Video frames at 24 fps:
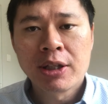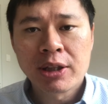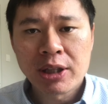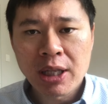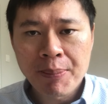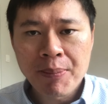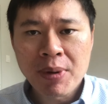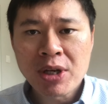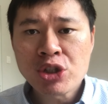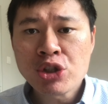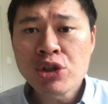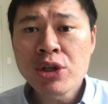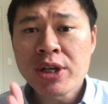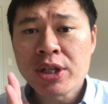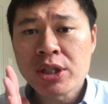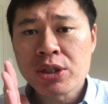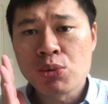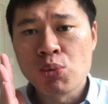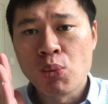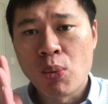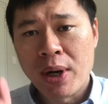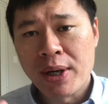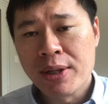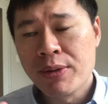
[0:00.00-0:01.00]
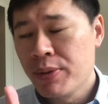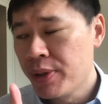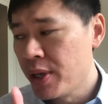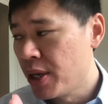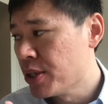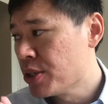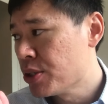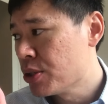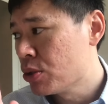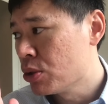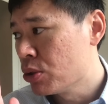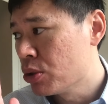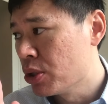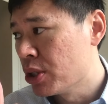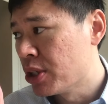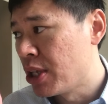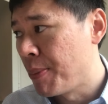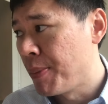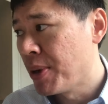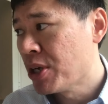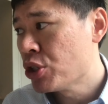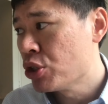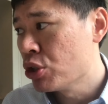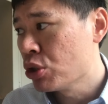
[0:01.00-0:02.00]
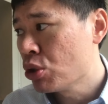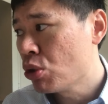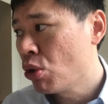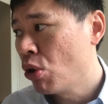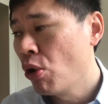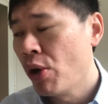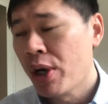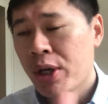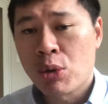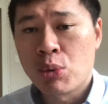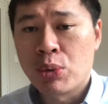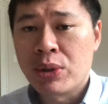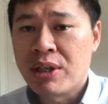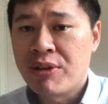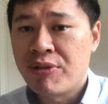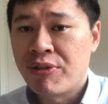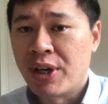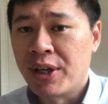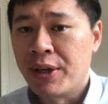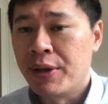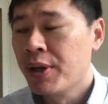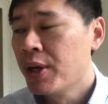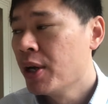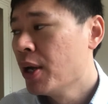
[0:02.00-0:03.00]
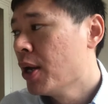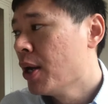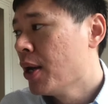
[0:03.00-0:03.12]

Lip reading: Dimensional is one that is the dimensional core equity fund.